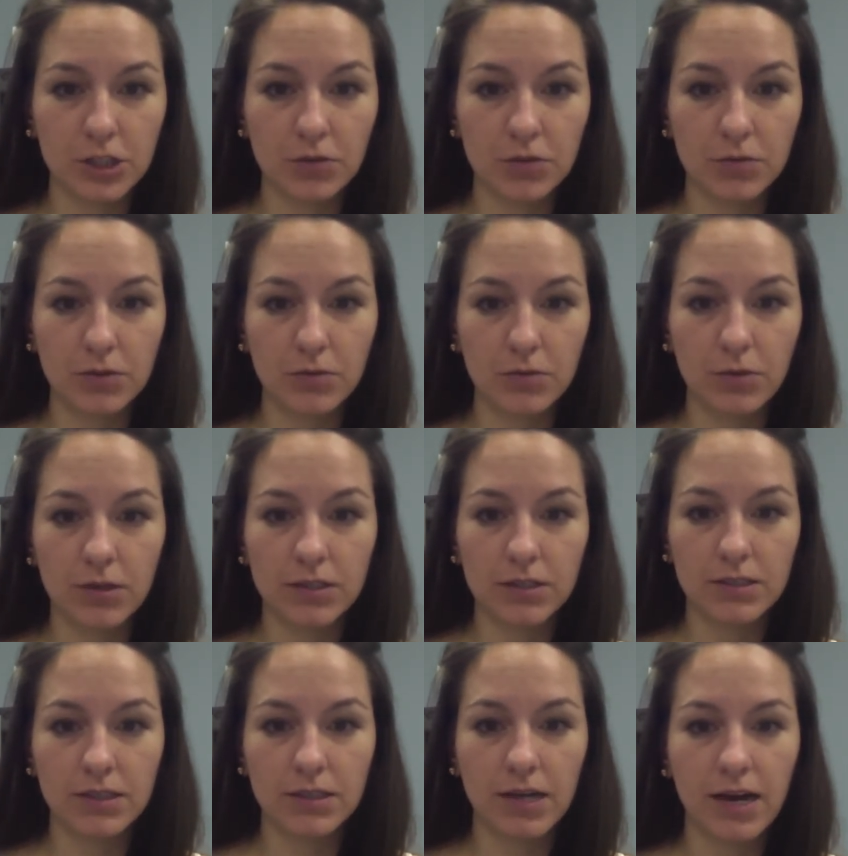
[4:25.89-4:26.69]
You would
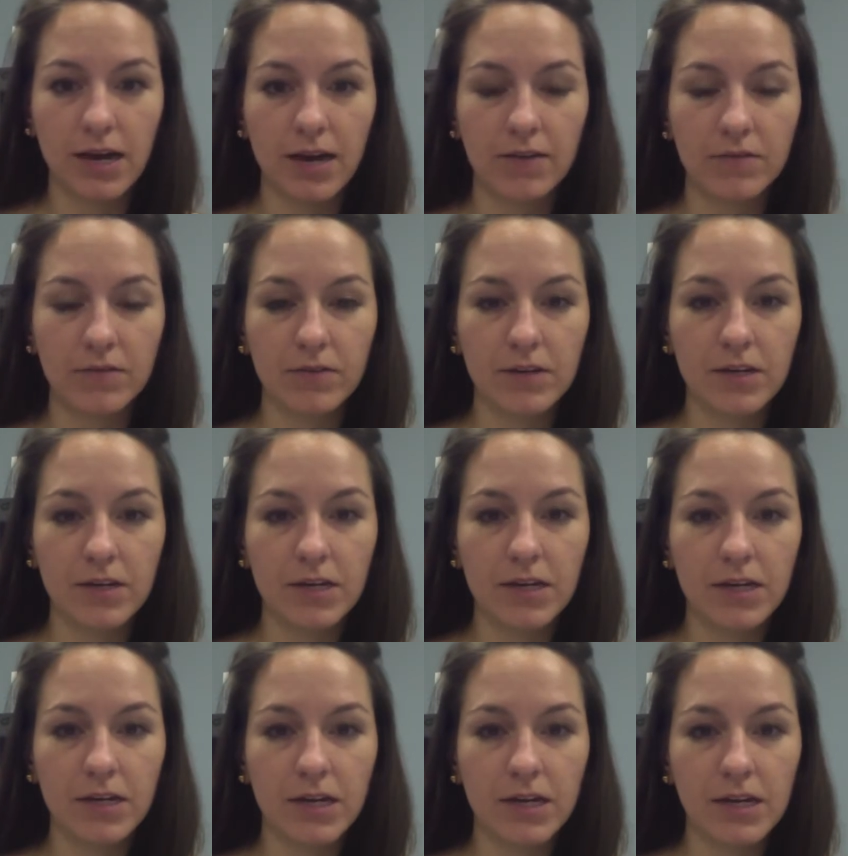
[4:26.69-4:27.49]
want to have
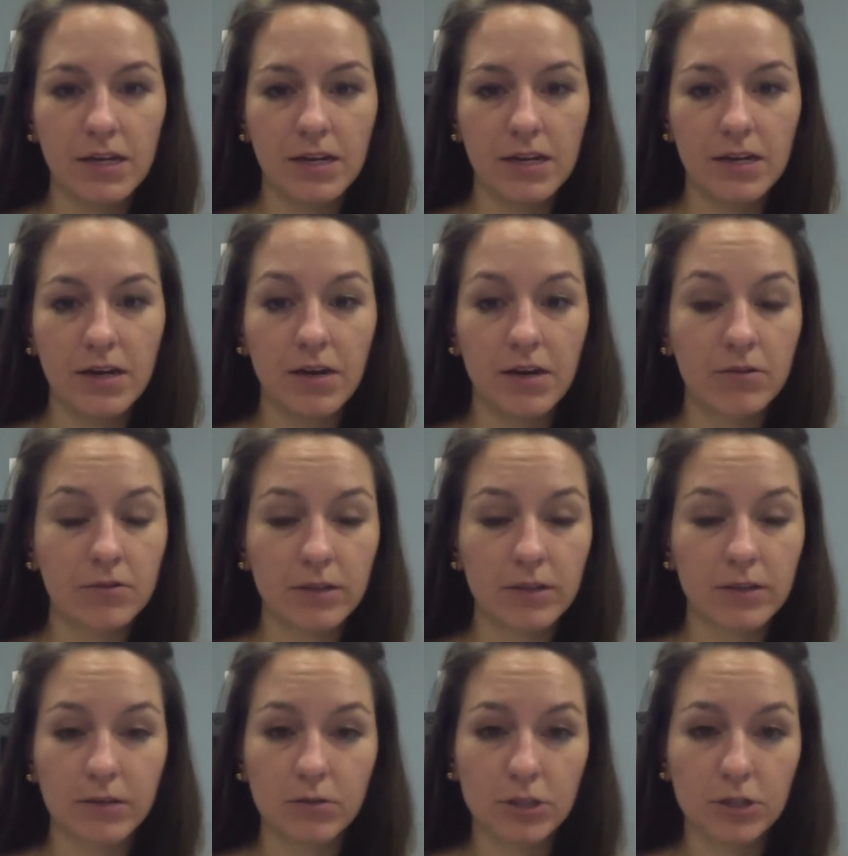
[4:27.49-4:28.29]
it in other
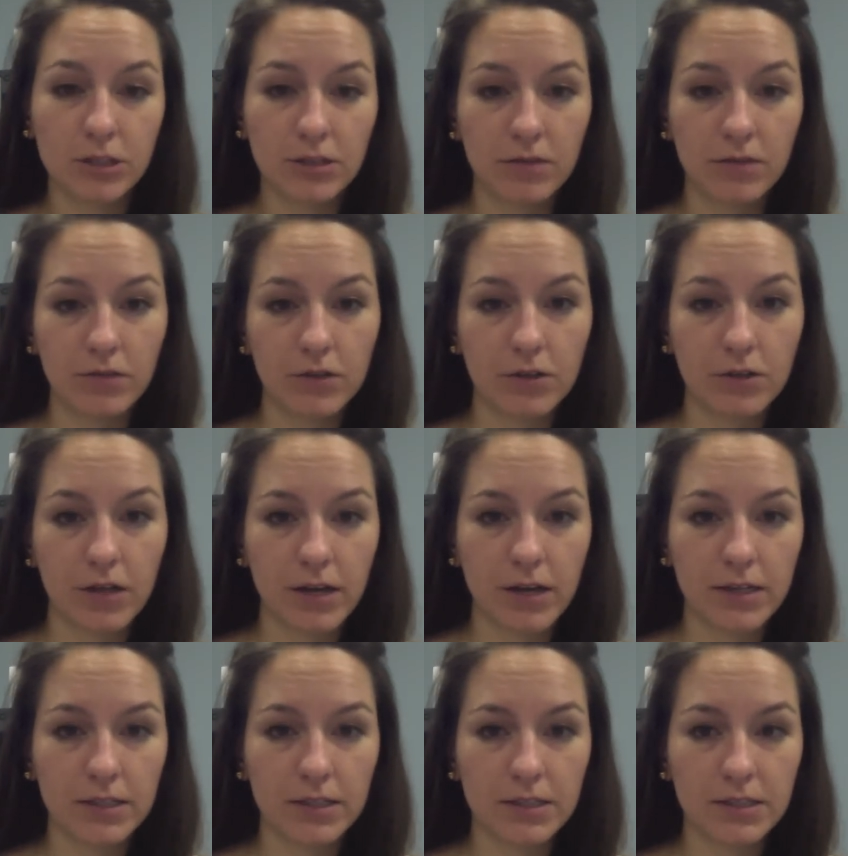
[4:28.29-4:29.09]
languages if your
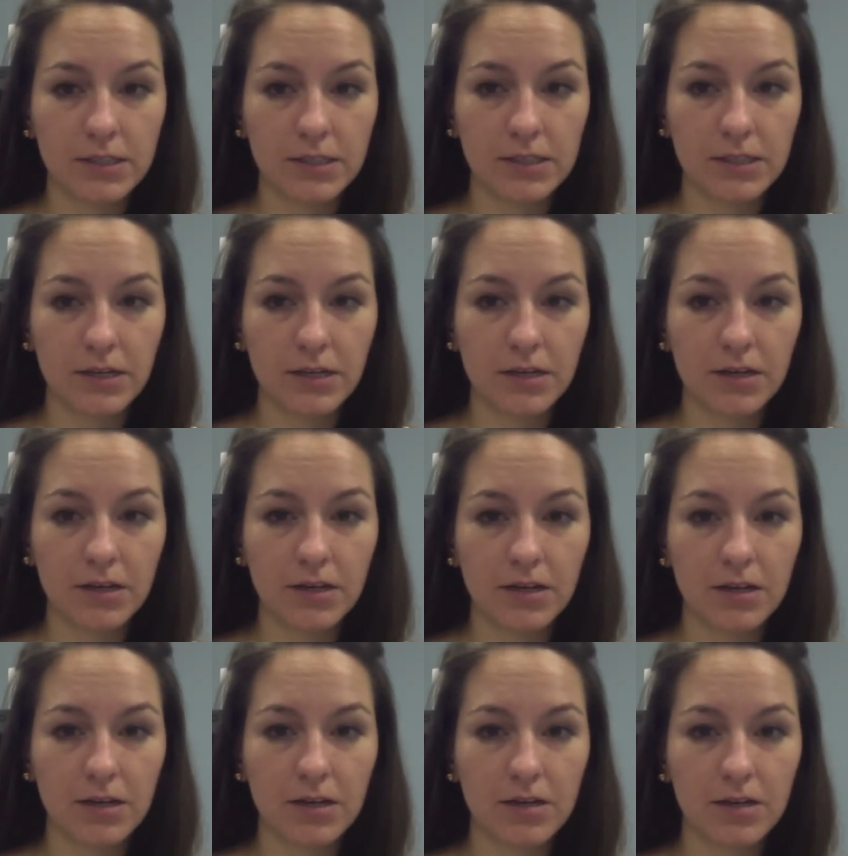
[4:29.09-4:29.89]
clients
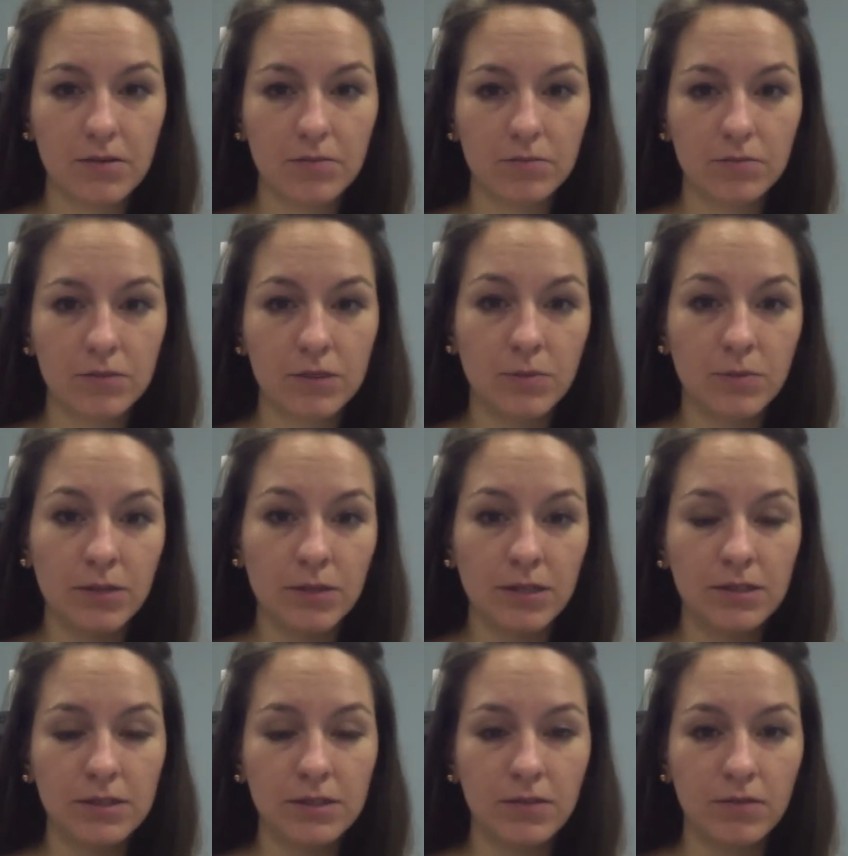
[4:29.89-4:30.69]

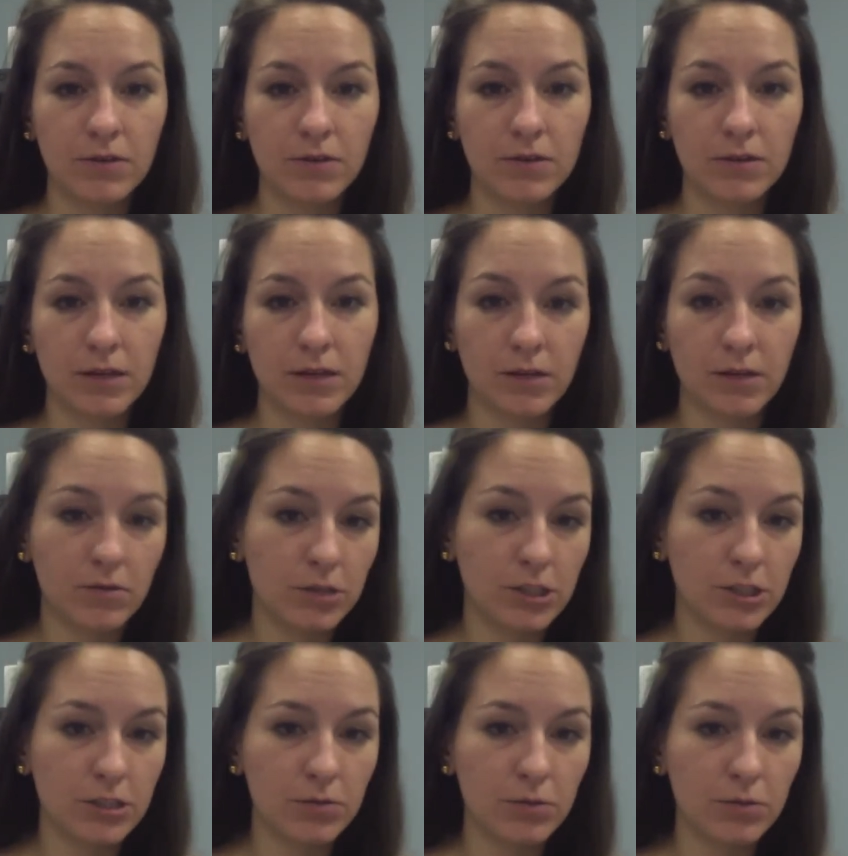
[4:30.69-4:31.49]
speak different
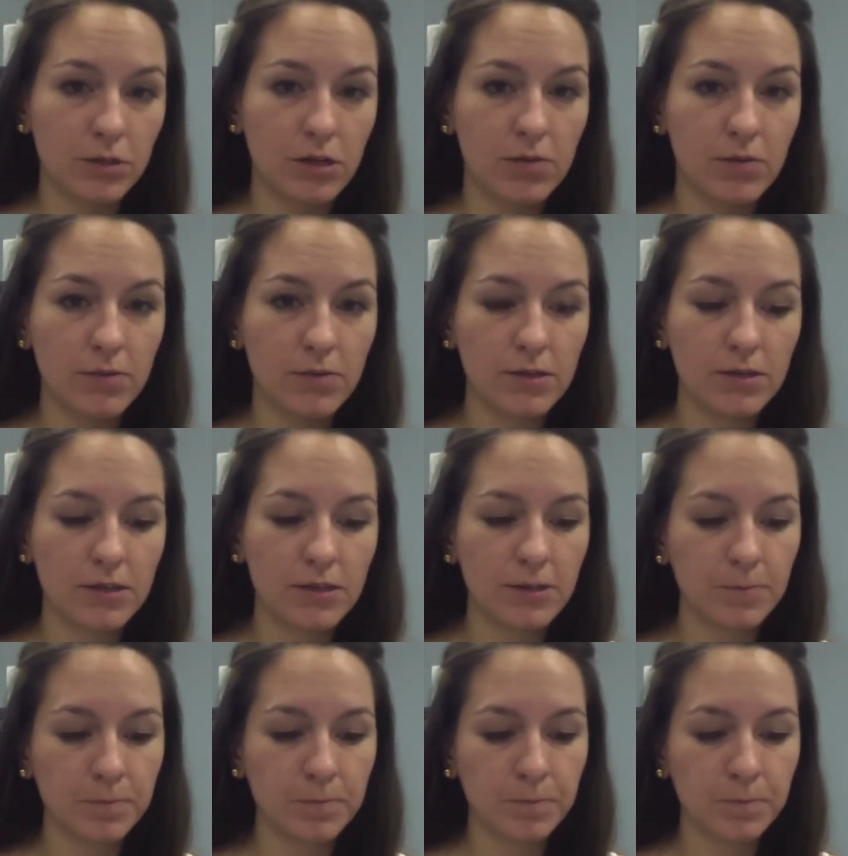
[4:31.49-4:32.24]
languages predominantly.